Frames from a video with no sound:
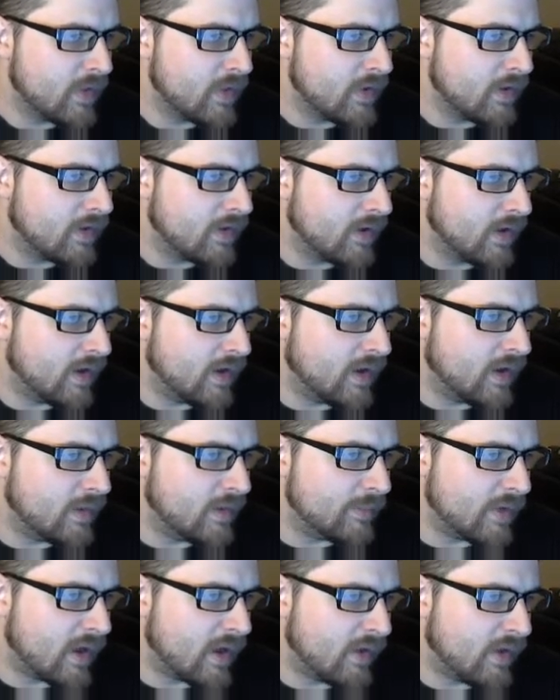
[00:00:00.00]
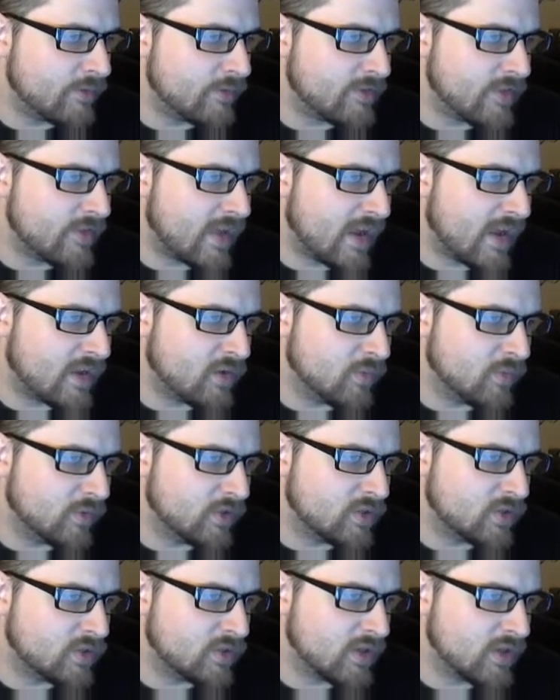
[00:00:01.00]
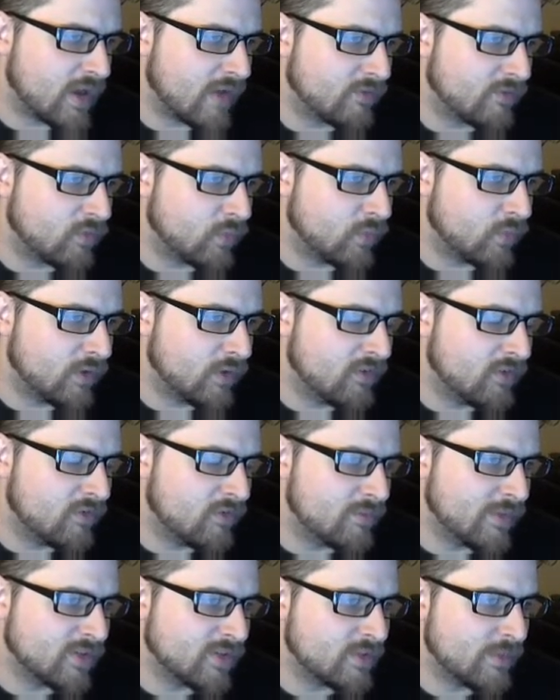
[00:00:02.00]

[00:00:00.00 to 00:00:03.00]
Other than that, you really don't have to worry too much about